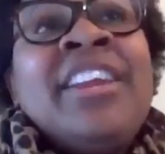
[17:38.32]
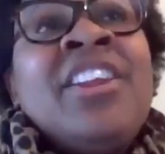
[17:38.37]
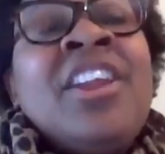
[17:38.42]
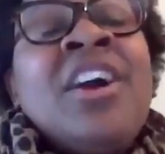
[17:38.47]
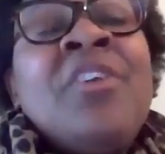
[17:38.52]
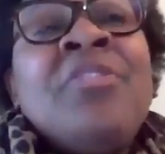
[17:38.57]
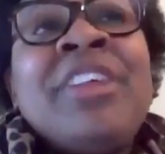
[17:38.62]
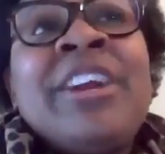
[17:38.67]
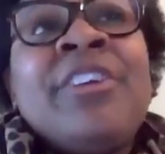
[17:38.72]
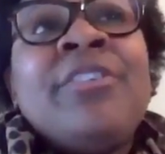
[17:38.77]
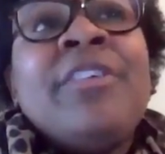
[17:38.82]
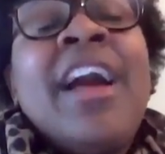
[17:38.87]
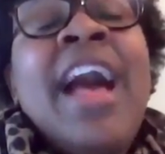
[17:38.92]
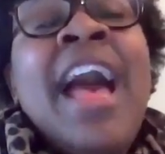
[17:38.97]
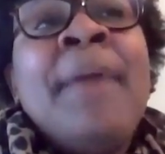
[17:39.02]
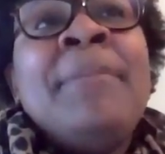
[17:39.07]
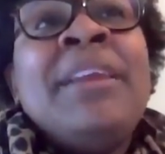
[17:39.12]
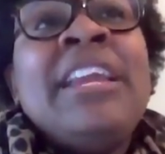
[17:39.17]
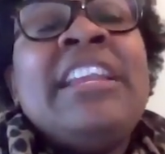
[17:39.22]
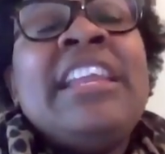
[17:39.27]
in their
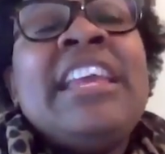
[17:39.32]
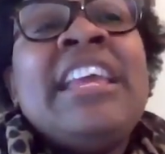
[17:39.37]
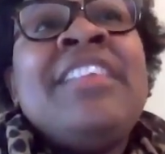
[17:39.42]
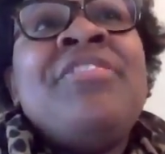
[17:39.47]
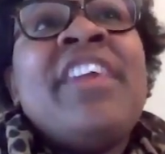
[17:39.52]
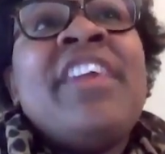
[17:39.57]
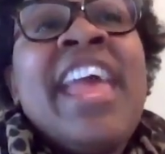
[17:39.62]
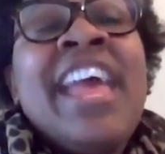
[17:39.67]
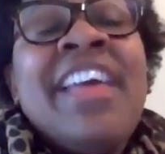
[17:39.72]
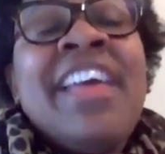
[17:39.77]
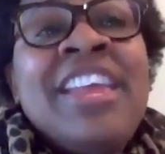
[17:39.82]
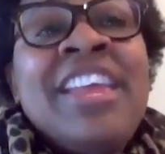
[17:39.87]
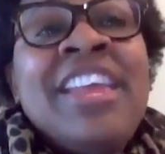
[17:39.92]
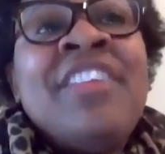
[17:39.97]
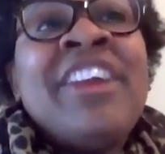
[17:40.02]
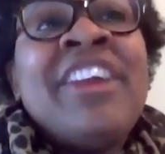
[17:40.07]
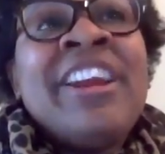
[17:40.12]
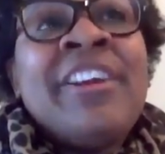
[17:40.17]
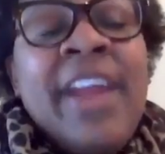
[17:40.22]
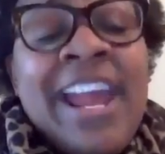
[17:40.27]

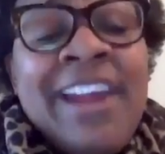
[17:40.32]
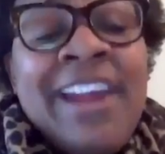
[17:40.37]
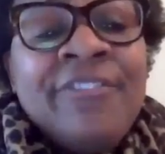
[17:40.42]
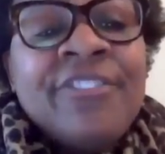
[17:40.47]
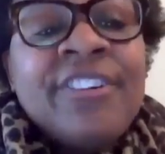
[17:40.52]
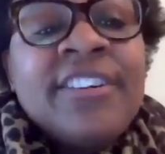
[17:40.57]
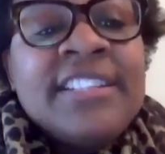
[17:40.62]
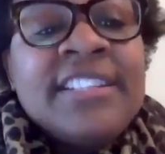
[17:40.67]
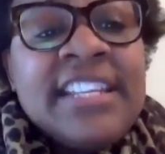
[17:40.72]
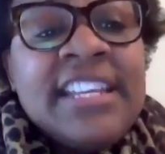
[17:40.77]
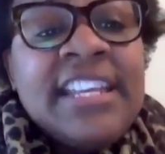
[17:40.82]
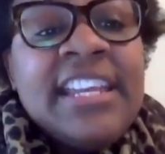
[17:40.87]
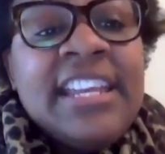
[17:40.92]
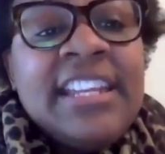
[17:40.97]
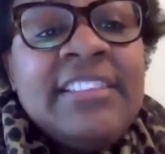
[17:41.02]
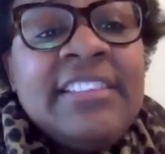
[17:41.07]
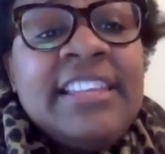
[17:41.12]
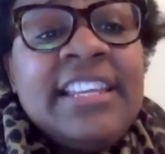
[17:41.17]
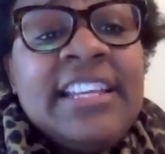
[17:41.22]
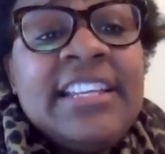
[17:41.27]
effort to
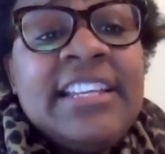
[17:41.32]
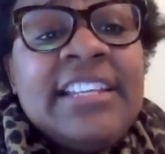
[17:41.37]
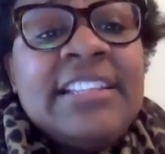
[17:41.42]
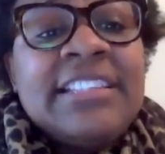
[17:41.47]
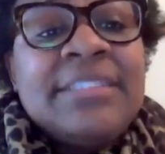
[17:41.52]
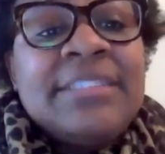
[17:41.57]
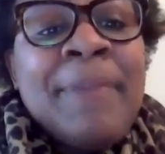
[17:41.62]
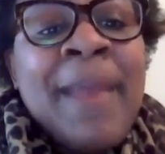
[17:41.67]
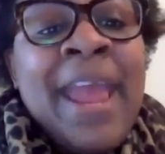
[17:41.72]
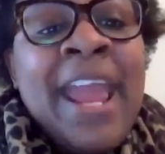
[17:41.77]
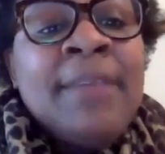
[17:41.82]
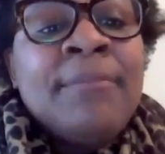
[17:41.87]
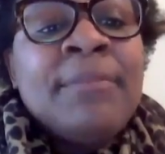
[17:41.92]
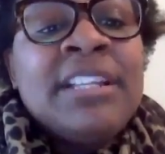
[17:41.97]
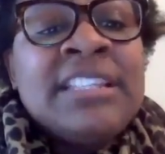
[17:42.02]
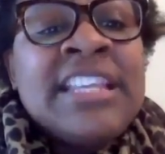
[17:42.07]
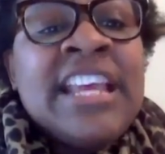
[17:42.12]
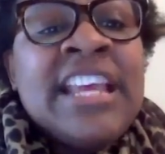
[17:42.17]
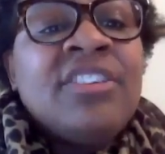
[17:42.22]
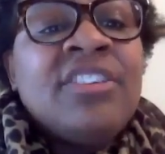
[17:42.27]
get these
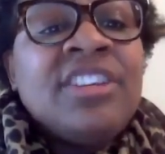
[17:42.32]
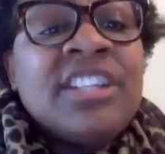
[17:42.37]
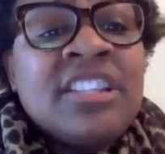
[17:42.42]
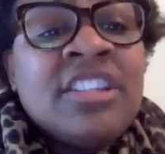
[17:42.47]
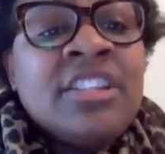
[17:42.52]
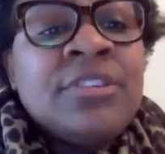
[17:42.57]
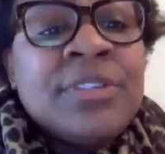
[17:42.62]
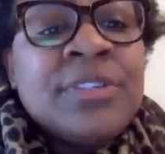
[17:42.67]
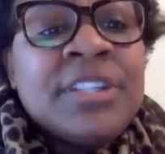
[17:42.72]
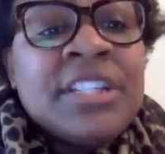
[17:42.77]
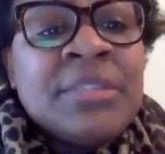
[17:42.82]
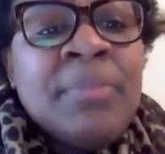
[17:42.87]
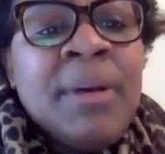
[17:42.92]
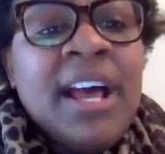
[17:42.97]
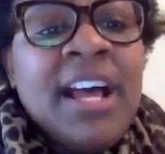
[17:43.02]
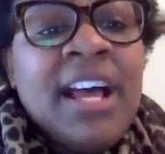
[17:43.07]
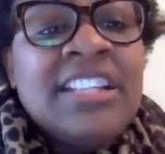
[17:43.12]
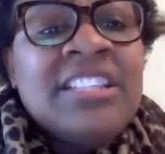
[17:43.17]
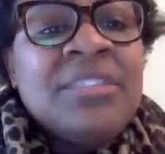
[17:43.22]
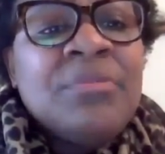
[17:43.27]
payments out as soon as
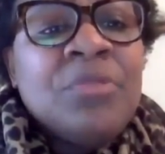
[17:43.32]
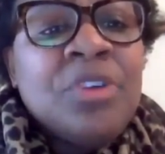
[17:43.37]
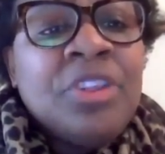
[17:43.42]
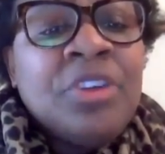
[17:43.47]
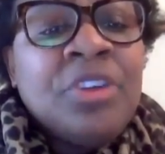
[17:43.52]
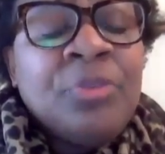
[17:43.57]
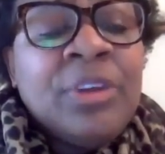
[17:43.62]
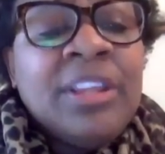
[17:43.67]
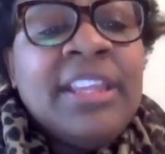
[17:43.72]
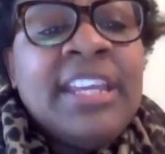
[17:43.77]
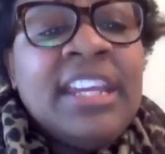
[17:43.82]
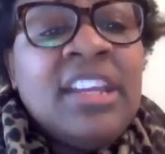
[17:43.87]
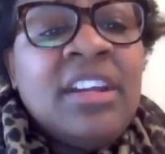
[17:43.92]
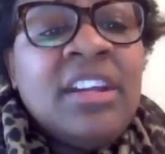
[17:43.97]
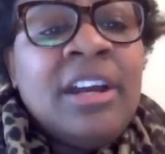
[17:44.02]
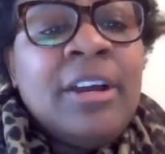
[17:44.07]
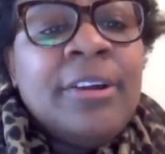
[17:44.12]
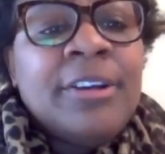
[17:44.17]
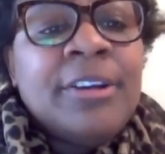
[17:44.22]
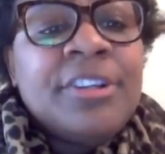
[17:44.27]
possible, they're really
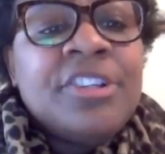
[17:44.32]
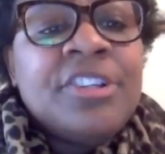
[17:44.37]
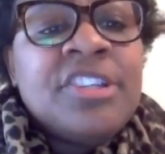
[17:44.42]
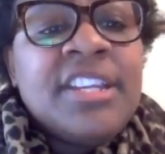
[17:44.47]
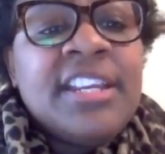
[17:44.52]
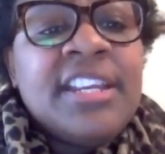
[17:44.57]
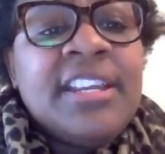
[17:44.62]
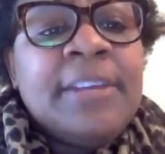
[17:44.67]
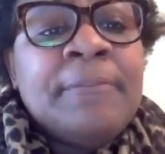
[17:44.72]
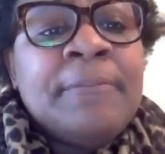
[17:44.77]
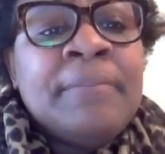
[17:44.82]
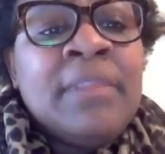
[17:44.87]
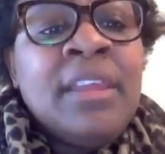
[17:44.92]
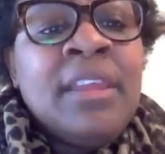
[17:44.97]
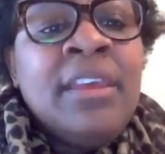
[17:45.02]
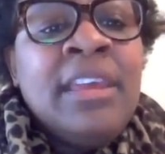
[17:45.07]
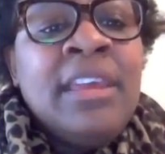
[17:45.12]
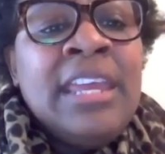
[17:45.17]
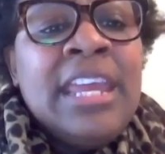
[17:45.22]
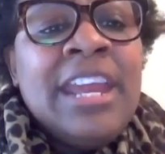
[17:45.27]
encouraging
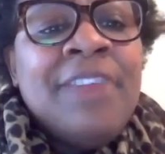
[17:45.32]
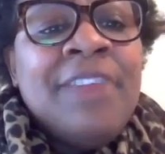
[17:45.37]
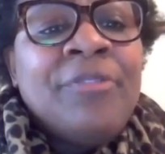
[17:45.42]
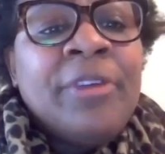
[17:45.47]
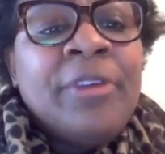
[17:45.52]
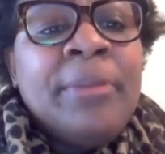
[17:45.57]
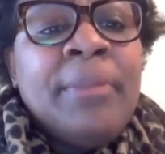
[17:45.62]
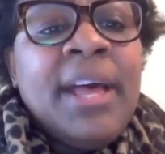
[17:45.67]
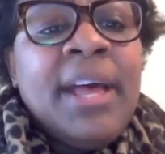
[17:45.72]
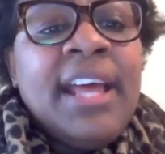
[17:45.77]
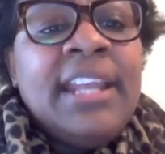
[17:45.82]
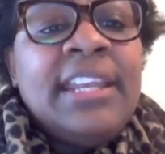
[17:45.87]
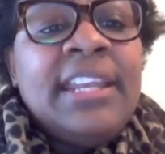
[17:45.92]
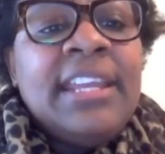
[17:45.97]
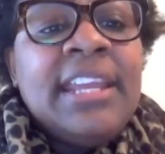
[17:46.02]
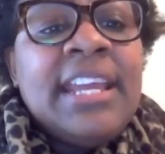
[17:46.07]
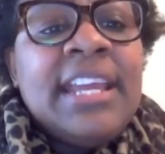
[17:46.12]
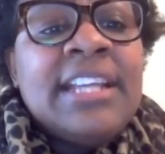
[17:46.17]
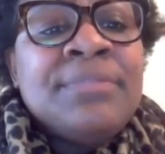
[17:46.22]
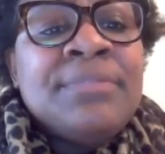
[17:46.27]

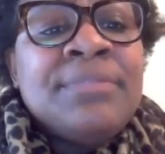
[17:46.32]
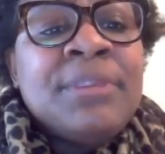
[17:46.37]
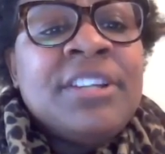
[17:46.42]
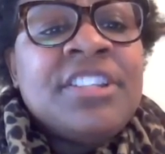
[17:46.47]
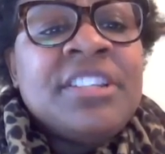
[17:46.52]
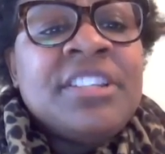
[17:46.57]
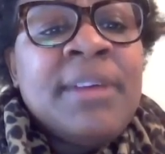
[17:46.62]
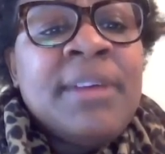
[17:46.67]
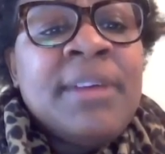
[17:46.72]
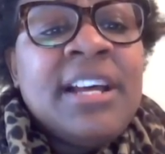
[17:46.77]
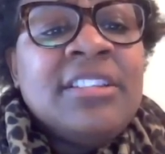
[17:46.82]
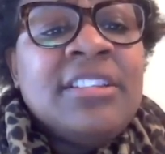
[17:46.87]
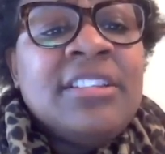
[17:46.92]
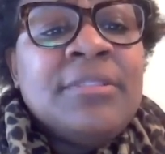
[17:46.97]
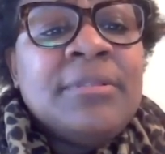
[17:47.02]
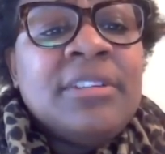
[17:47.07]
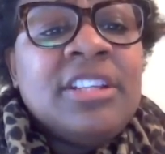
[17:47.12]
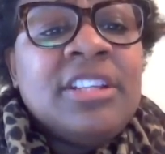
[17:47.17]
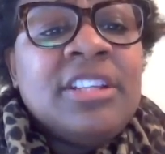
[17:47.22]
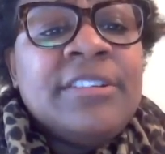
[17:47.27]
everybody as much as
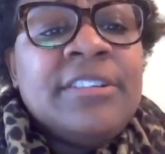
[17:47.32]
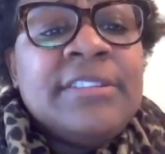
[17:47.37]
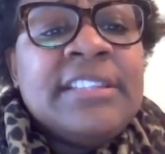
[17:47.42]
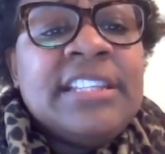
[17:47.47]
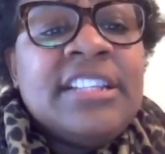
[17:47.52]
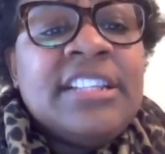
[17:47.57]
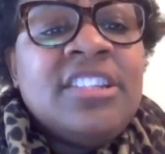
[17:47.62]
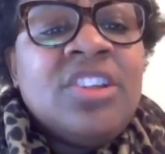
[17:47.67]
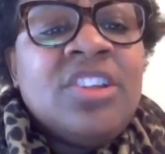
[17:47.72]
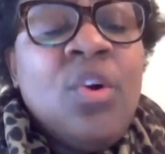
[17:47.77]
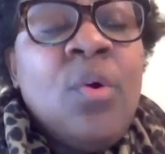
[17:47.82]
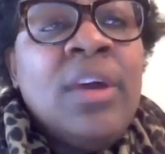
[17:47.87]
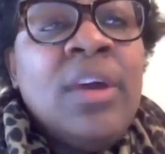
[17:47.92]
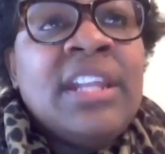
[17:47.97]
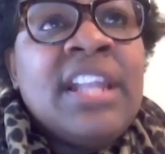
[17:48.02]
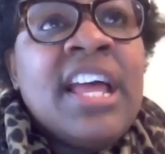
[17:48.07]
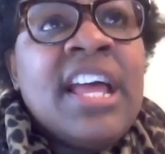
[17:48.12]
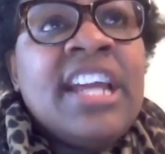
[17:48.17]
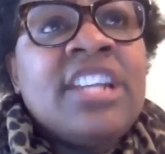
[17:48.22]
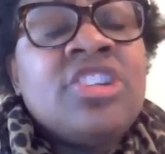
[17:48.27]
possible to use these
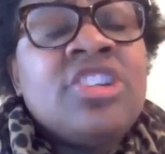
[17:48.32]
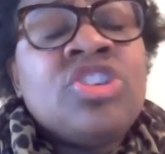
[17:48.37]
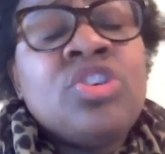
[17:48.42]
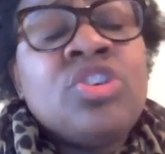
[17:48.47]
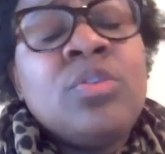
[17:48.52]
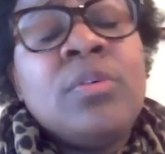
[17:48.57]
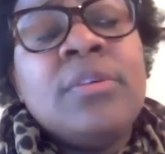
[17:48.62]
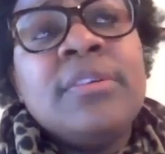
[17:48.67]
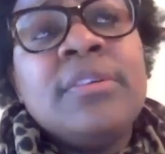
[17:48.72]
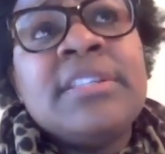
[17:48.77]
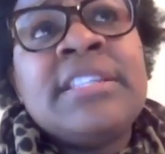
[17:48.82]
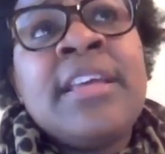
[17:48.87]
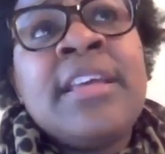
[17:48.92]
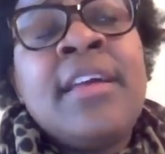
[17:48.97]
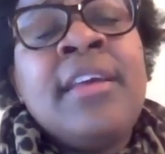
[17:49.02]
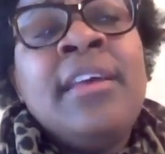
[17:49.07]
online tools.